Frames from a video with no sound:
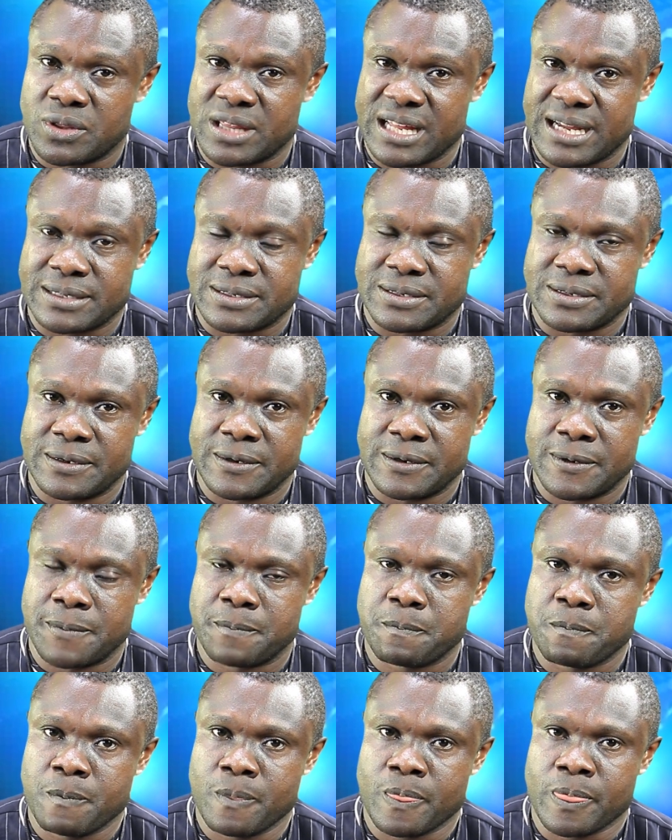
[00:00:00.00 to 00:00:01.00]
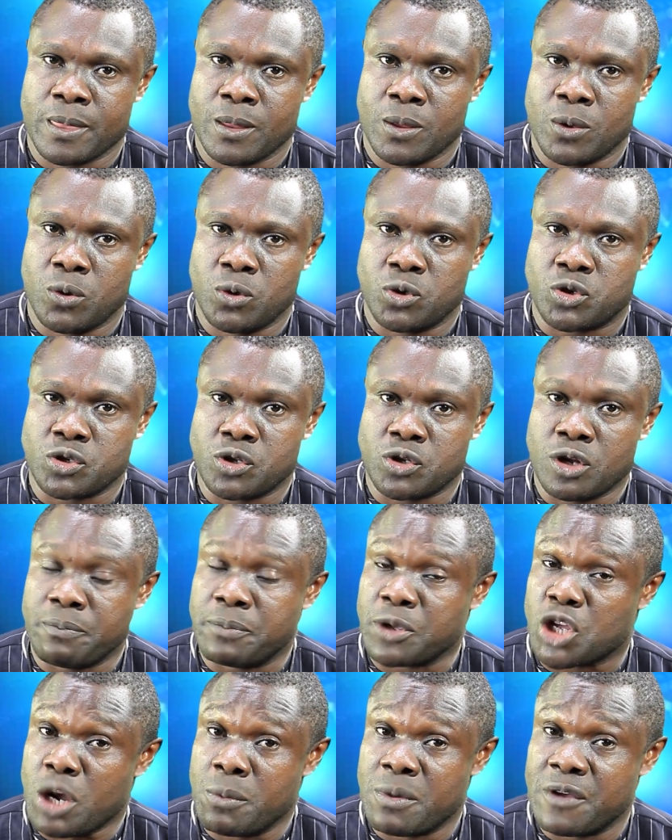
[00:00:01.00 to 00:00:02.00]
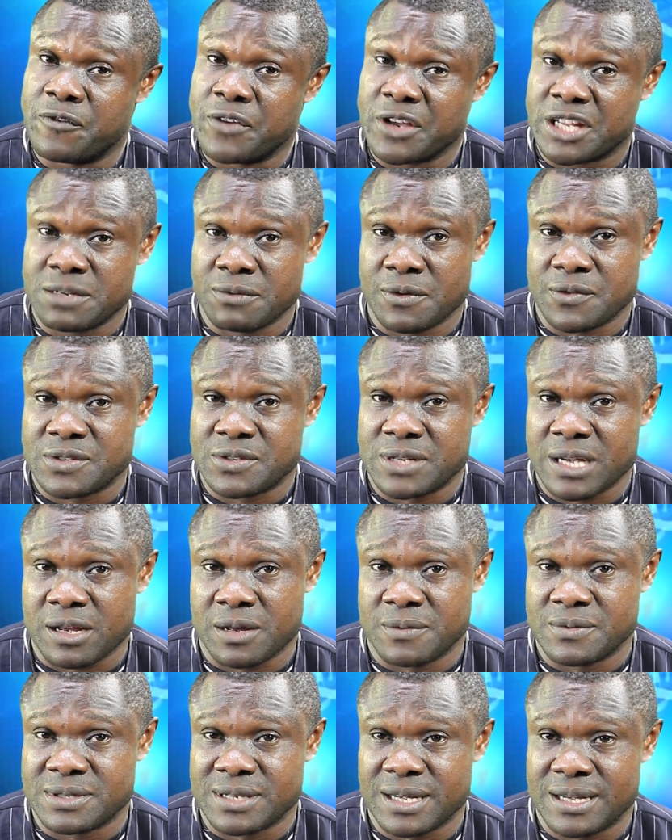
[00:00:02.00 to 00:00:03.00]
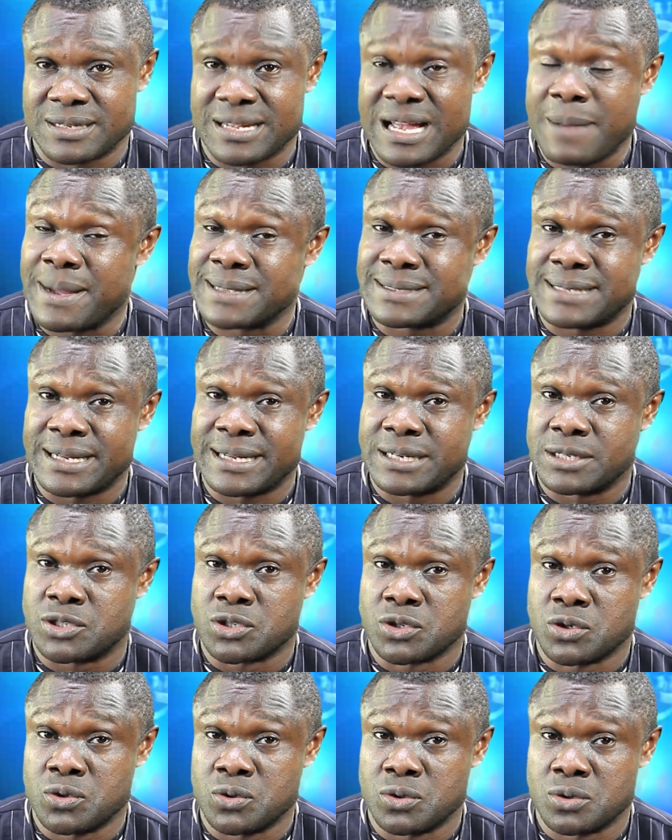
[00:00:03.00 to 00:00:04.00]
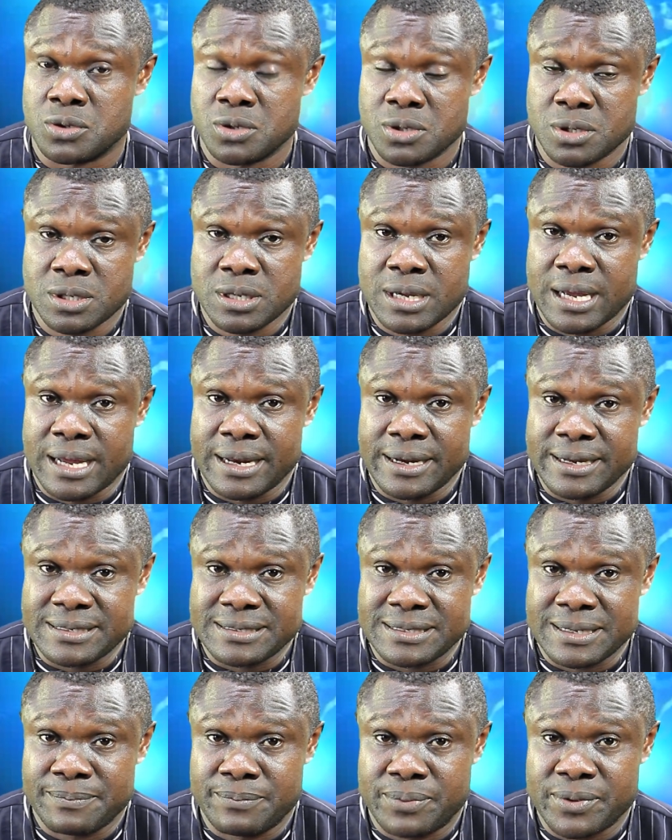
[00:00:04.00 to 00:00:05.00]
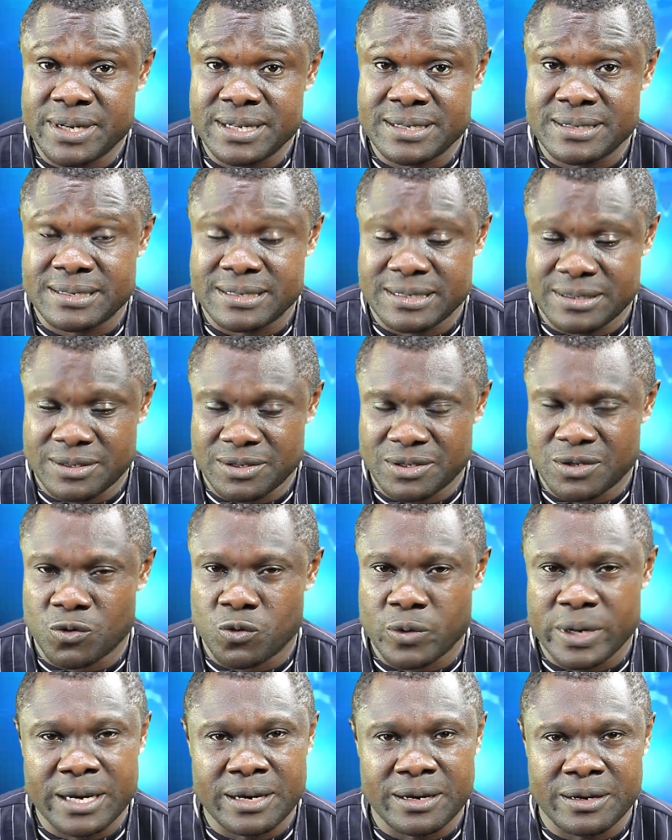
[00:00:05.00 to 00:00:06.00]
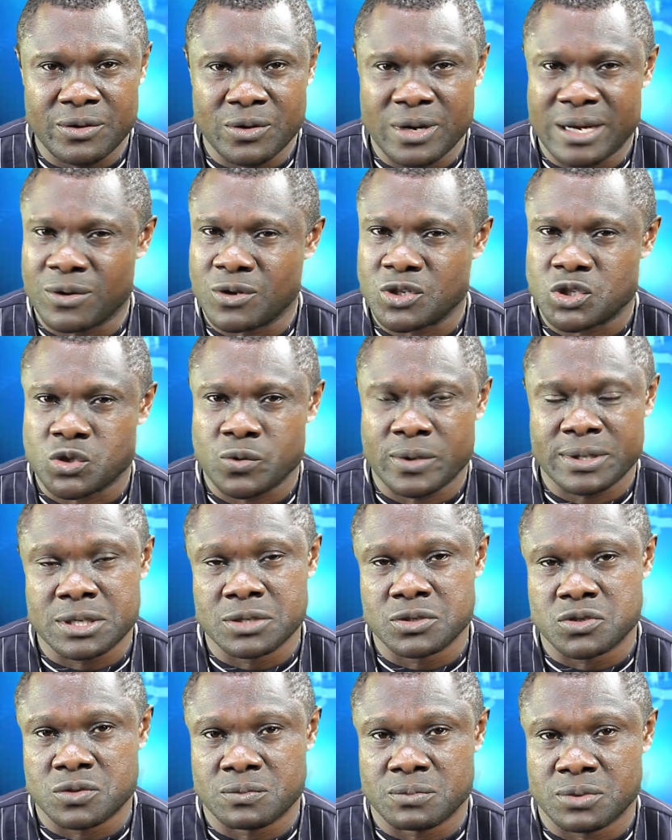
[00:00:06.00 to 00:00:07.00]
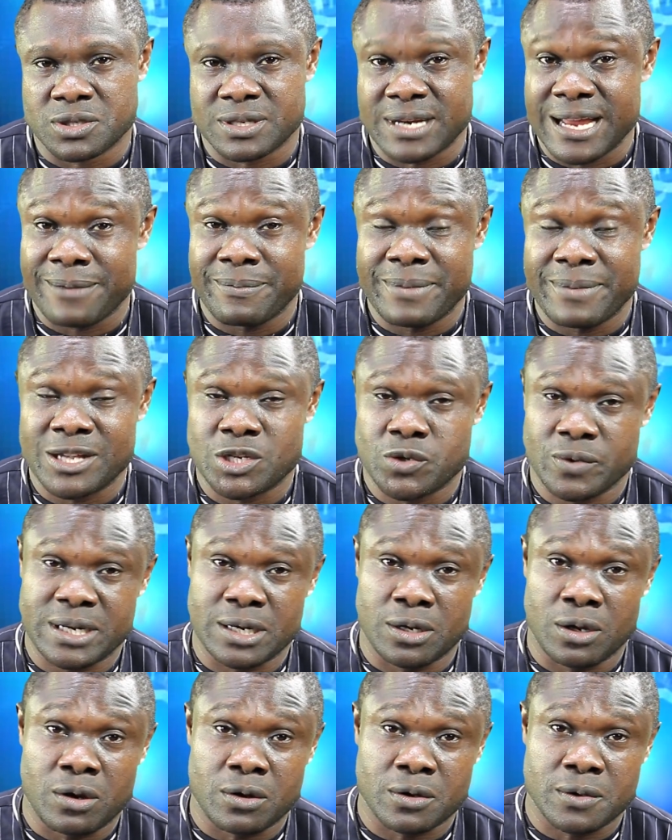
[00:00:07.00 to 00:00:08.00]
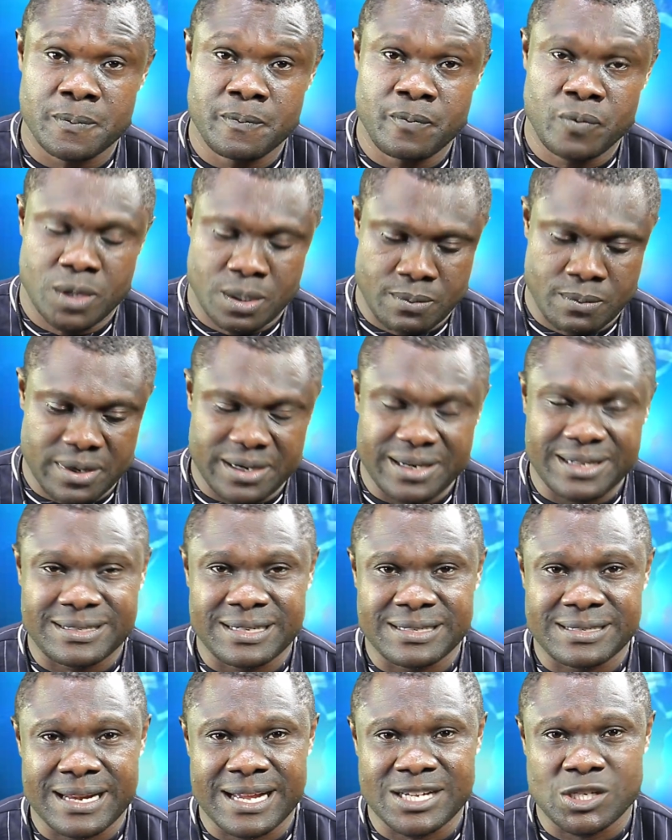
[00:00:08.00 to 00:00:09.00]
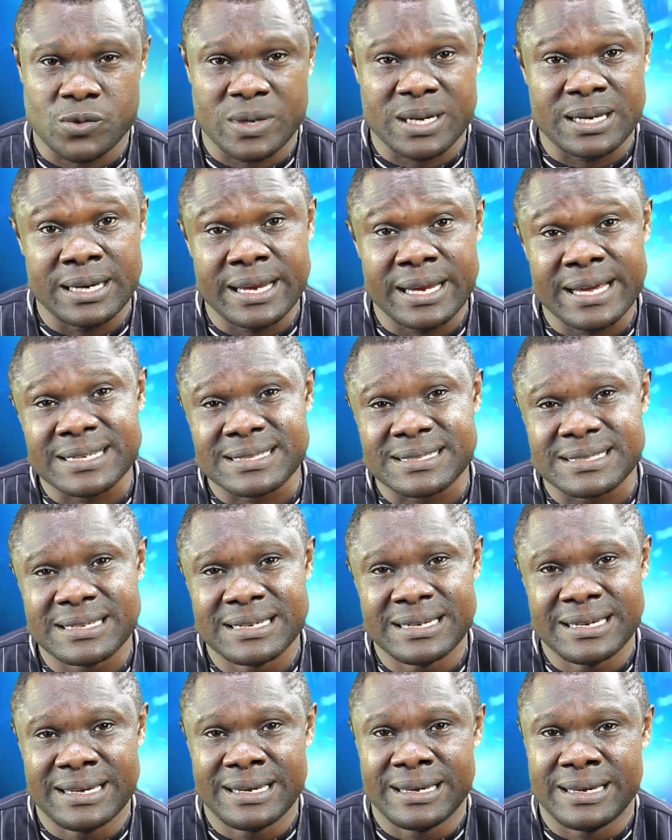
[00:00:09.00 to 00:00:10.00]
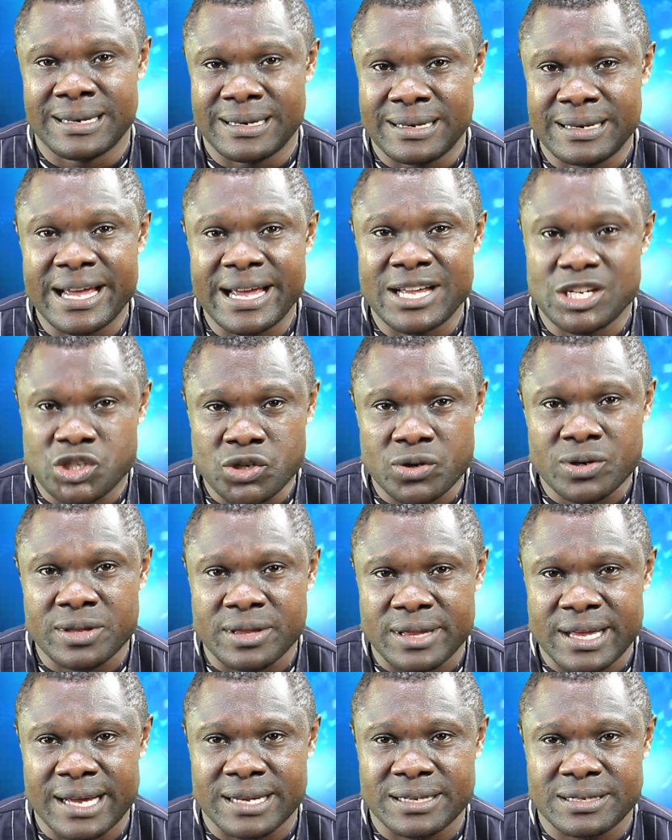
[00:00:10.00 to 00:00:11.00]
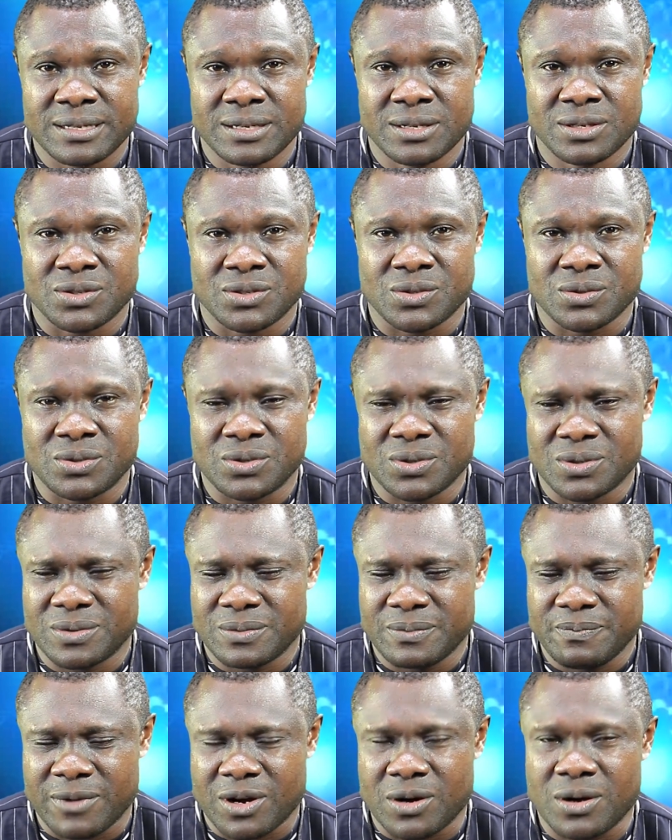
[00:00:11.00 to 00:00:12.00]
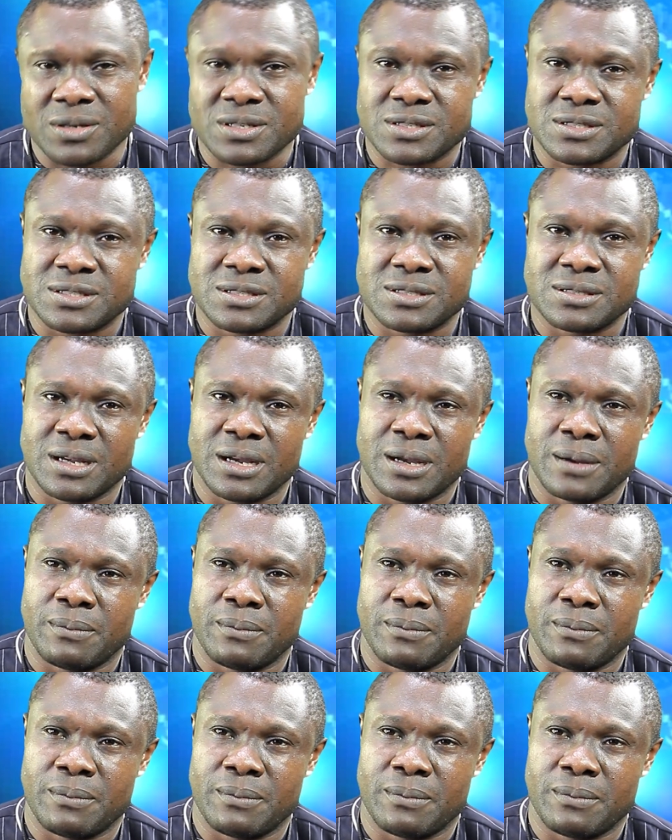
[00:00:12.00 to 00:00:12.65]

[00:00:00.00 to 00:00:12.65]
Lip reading: that you should not become a victim of circumstance. Harmattan is good. At least the breeze, the wind, you are not sweating too much. Like me, I sweat a lot. But this season, I sweat less. Enjoy that. So don't cause